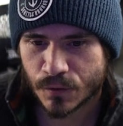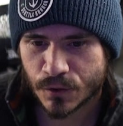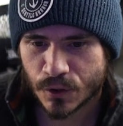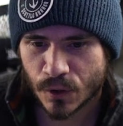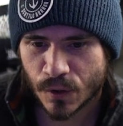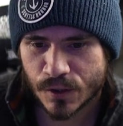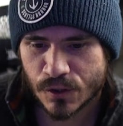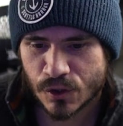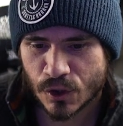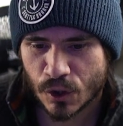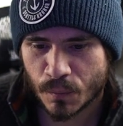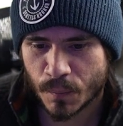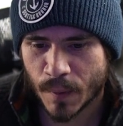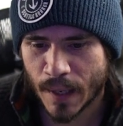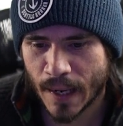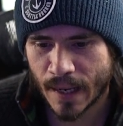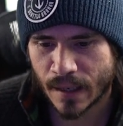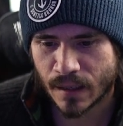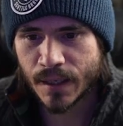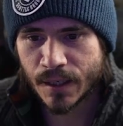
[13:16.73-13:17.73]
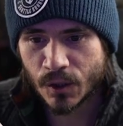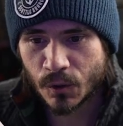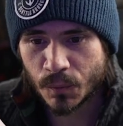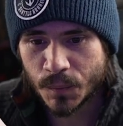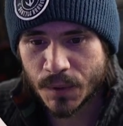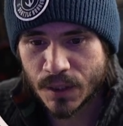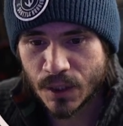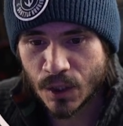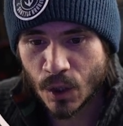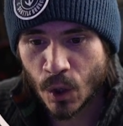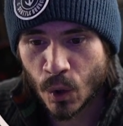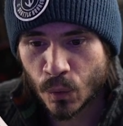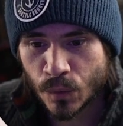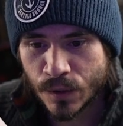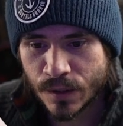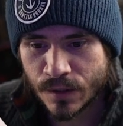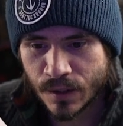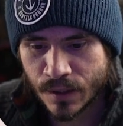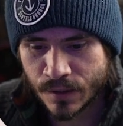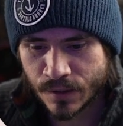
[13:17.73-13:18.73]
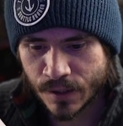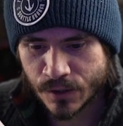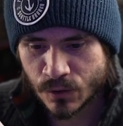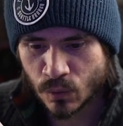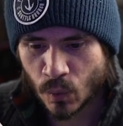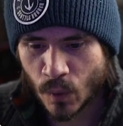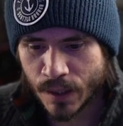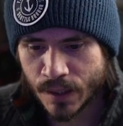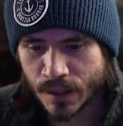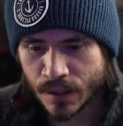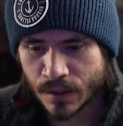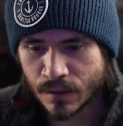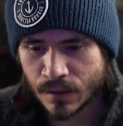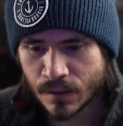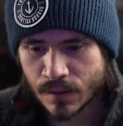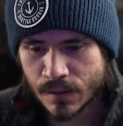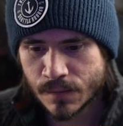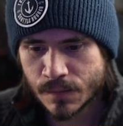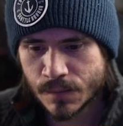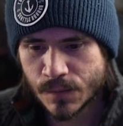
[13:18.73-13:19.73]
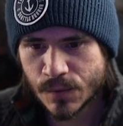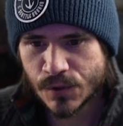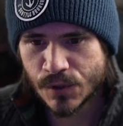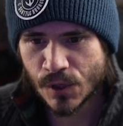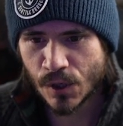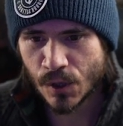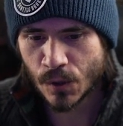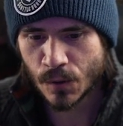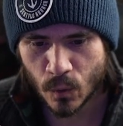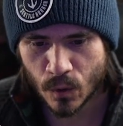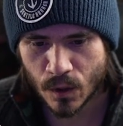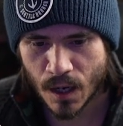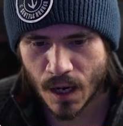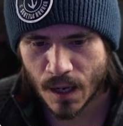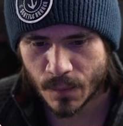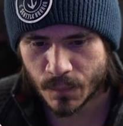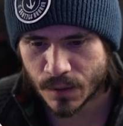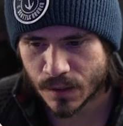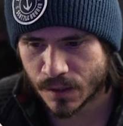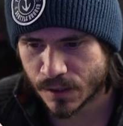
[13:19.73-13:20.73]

So let's go back, and it'll be the only thing that's weighted. So we'll copy